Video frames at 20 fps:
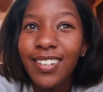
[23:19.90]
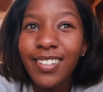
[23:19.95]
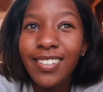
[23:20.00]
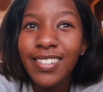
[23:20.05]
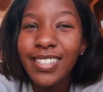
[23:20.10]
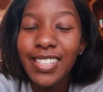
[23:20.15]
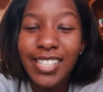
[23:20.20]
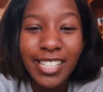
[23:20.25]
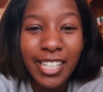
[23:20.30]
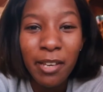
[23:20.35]

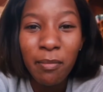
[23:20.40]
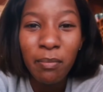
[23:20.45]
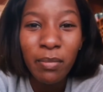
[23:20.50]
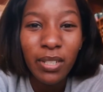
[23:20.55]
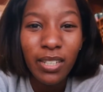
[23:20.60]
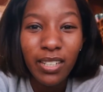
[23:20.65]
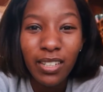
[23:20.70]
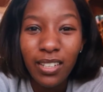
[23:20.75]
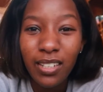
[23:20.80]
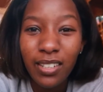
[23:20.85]

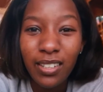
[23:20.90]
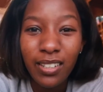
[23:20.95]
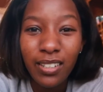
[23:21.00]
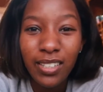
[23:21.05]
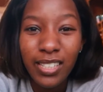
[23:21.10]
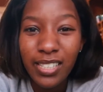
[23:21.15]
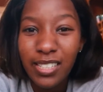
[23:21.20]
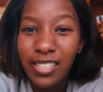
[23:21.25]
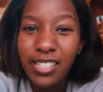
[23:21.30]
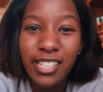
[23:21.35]
December,
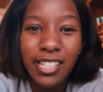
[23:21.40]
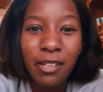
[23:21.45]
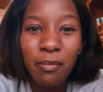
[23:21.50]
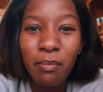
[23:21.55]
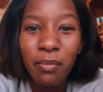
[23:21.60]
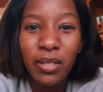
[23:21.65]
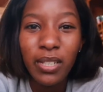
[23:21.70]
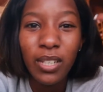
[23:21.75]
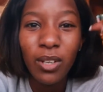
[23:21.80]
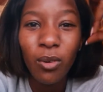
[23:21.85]
in
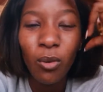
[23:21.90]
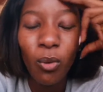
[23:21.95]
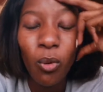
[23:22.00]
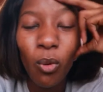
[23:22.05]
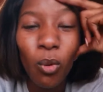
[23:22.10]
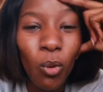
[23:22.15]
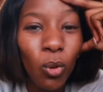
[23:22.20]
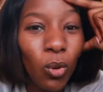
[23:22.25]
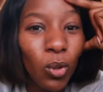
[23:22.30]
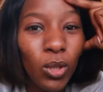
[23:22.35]
December,
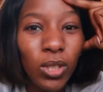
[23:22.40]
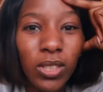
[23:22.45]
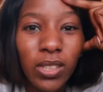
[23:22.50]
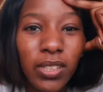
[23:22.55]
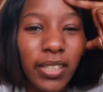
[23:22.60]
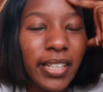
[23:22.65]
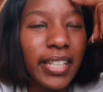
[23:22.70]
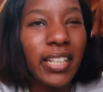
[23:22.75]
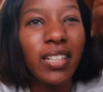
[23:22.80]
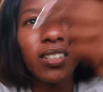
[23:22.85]
all
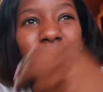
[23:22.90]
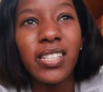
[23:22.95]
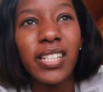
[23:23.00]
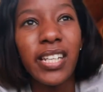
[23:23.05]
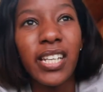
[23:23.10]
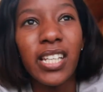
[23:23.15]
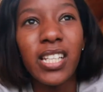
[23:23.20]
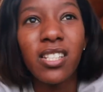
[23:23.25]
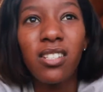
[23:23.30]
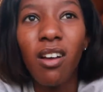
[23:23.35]
nail
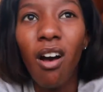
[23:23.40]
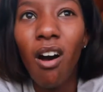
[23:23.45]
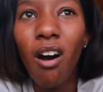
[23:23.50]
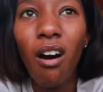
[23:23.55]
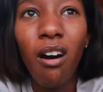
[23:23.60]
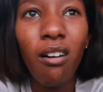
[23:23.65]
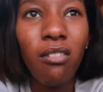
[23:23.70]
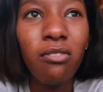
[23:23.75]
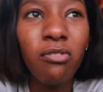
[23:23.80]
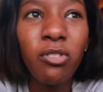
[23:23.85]
techs
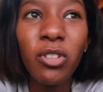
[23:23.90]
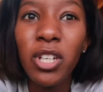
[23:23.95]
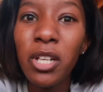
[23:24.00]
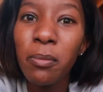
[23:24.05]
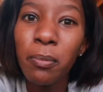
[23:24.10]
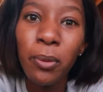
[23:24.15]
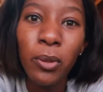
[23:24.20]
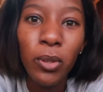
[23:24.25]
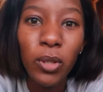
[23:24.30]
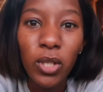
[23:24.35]
are fully
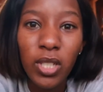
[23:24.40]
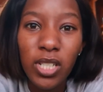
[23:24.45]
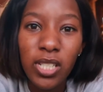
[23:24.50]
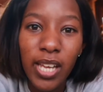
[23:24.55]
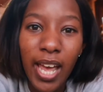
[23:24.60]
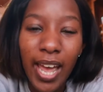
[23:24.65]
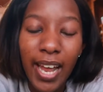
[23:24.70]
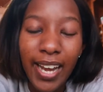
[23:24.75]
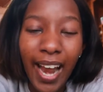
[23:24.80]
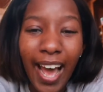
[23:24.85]
booked
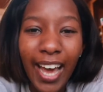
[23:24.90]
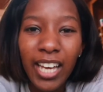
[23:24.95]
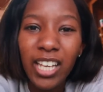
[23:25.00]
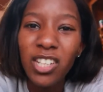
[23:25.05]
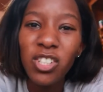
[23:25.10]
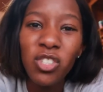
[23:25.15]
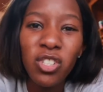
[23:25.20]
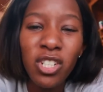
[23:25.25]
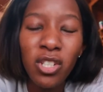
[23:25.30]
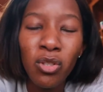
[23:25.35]
and I
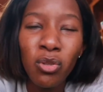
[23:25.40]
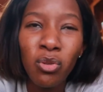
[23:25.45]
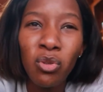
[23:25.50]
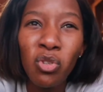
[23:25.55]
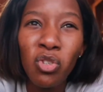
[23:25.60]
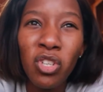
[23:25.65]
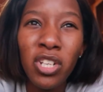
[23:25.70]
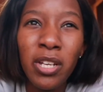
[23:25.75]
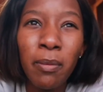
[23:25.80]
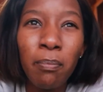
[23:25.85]
actually
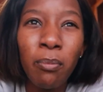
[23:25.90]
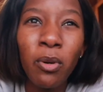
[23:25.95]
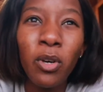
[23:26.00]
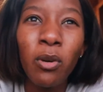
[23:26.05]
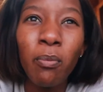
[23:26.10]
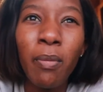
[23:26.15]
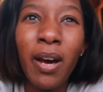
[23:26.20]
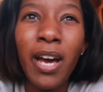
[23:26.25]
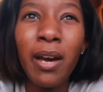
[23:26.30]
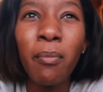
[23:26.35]
usually
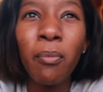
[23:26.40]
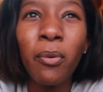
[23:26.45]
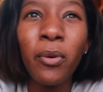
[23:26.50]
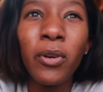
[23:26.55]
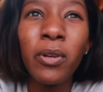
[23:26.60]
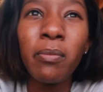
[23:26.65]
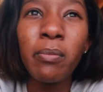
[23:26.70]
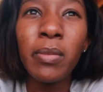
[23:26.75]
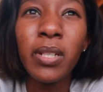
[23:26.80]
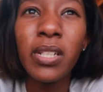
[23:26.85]
book my
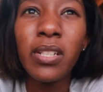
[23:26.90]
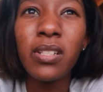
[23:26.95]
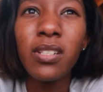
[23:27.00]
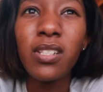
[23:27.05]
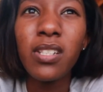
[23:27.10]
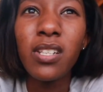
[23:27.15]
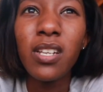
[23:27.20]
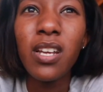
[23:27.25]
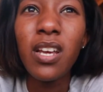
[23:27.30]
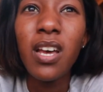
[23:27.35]

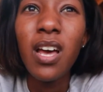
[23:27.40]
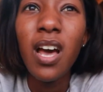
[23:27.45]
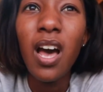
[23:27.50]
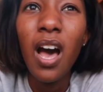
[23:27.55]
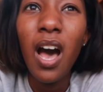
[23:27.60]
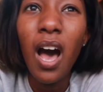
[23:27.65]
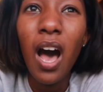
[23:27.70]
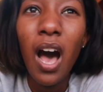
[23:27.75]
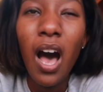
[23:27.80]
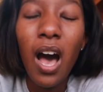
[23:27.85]
appointment
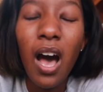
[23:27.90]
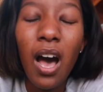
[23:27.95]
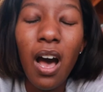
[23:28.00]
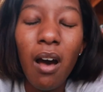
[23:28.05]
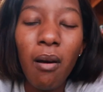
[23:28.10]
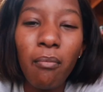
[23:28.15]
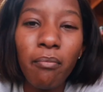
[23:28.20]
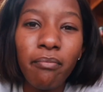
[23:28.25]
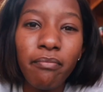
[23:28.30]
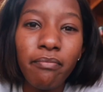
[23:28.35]

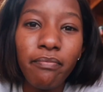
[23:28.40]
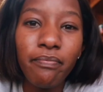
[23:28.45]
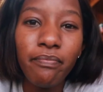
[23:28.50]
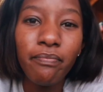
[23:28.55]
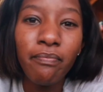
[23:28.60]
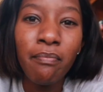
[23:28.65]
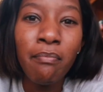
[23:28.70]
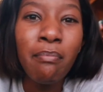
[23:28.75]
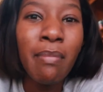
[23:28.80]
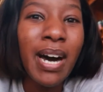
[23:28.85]

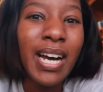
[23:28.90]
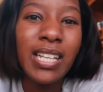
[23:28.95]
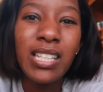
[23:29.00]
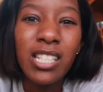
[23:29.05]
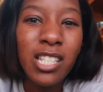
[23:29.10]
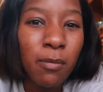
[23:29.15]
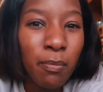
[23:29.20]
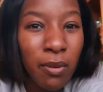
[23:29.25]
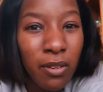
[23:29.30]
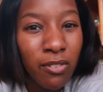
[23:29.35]
um,
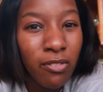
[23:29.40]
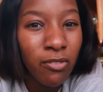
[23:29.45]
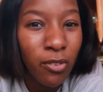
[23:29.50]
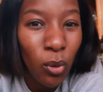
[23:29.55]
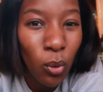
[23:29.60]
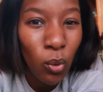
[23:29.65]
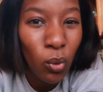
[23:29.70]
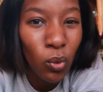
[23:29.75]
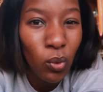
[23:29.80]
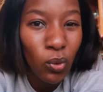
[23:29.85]
months
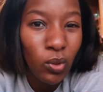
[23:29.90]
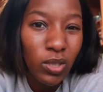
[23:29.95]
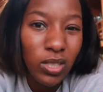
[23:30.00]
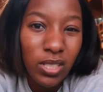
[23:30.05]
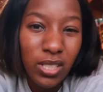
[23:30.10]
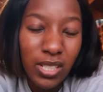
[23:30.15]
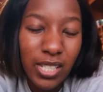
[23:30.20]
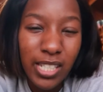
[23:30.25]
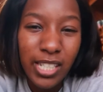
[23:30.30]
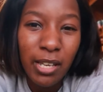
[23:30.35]
before
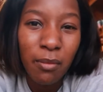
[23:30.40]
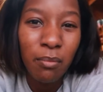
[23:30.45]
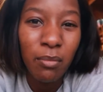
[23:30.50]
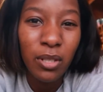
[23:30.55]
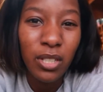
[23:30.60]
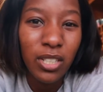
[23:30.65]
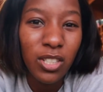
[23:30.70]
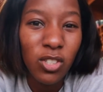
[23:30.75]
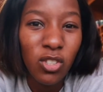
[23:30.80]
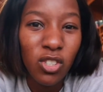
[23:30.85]

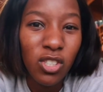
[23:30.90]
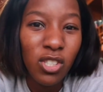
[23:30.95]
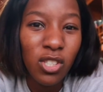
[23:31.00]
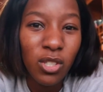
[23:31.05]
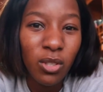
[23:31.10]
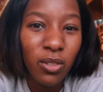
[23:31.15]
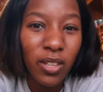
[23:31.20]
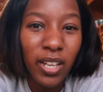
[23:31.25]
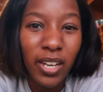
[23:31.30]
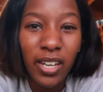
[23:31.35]
December just
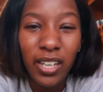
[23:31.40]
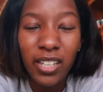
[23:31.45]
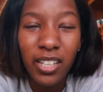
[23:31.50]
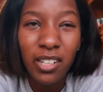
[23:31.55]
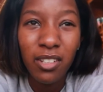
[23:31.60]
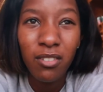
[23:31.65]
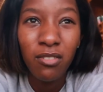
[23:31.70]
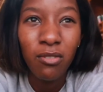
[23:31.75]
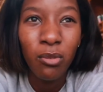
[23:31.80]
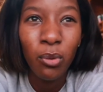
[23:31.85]
so that I could
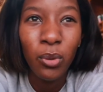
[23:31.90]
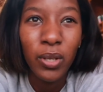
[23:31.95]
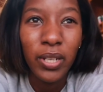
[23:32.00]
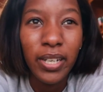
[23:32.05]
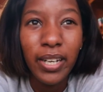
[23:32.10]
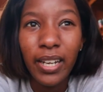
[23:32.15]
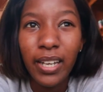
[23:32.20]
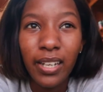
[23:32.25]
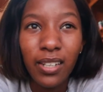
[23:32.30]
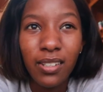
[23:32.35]
avoid
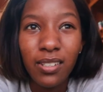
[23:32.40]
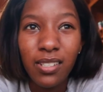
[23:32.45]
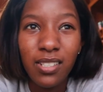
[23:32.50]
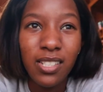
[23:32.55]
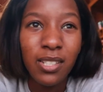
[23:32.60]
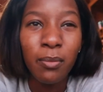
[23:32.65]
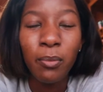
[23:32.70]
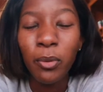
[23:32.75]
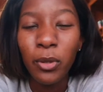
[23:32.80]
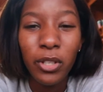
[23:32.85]
like
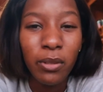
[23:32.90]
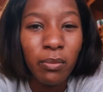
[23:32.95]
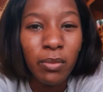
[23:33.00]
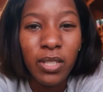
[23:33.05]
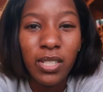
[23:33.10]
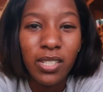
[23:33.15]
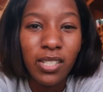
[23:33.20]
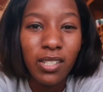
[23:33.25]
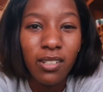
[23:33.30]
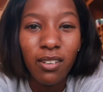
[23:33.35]

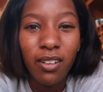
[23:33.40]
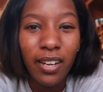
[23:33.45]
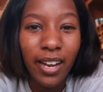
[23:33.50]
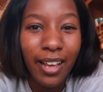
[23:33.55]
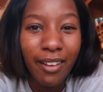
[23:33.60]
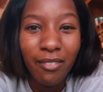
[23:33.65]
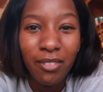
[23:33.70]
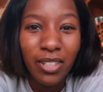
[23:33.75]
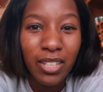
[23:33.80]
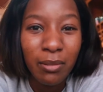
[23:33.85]
disappointment and not
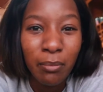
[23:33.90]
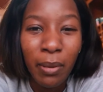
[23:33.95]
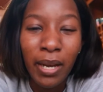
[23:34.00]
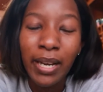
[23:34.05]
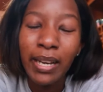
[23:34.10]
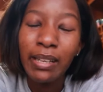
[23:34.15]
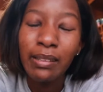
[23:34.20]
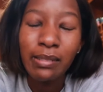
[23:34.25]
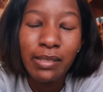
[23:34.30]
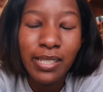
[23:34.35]
having my
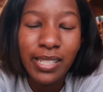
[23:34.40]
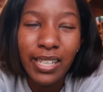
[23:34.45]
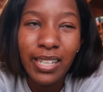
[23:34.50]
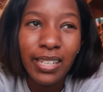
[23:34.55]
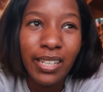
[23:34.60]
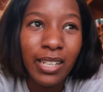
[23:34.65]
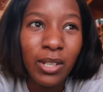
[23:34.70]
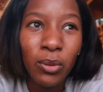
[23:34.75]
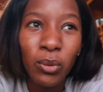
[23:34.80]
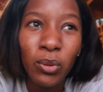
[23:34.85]
nails done
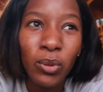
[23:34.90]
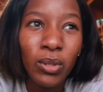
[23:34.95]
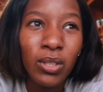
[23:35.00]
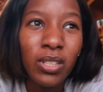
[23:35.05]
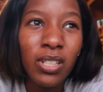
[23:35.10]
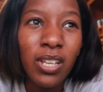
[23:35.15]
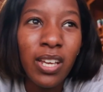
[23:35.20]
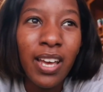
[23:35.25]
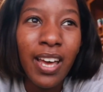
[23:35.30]
in all.